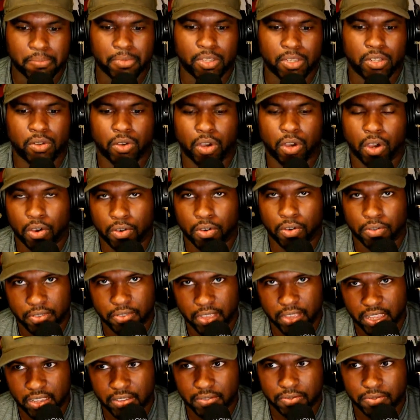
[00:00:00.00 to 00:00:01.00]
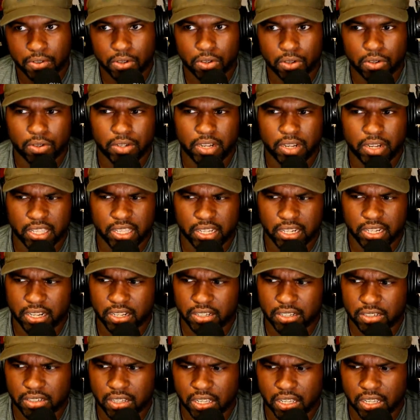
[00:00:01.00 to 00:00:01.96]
Old Faithful, and I think there's